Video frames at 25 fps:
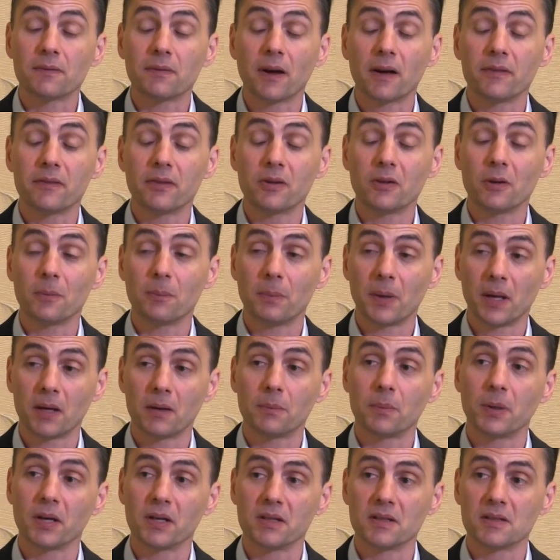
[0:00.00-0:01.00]
500
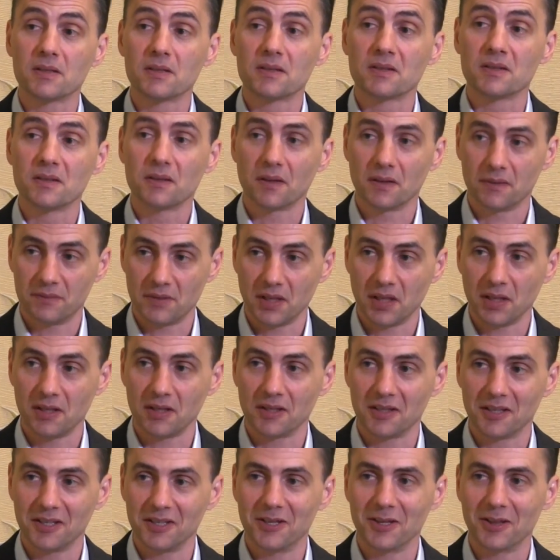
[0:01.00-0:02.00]
petabytes of data
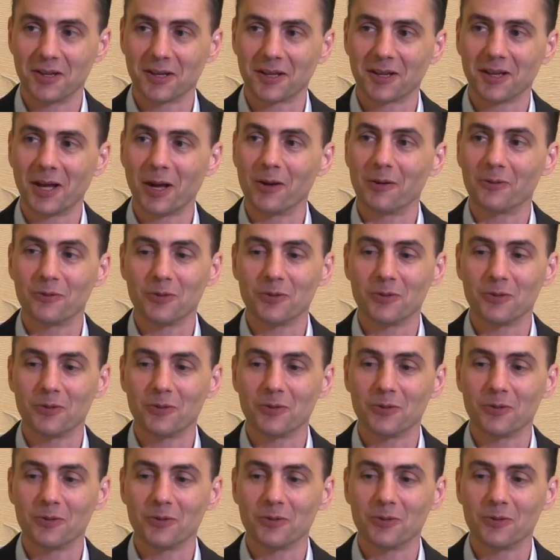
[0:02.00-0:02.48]
into the cloud.